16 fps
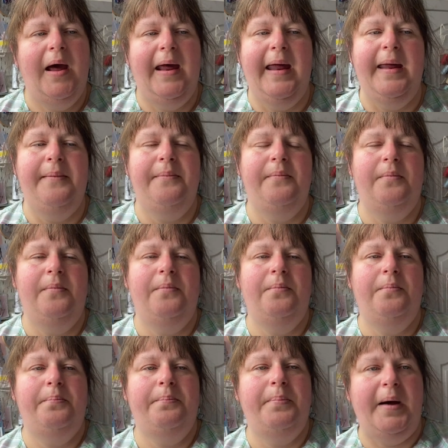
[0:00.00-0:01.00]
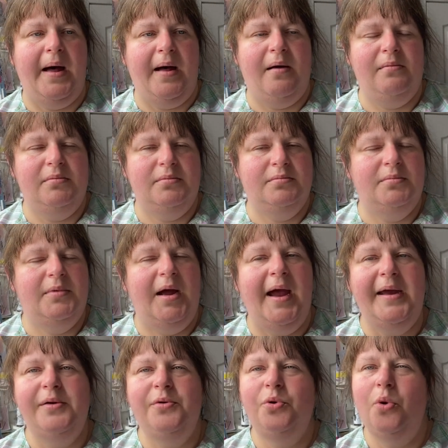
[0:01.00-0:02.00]
um, but
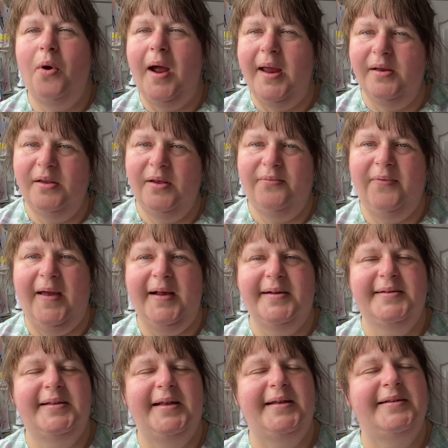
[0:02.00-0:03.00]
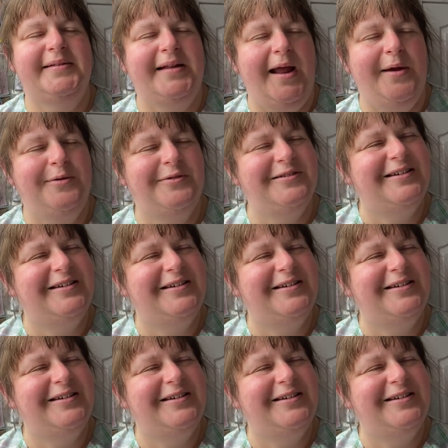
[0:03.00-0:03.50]
I know how to fix this now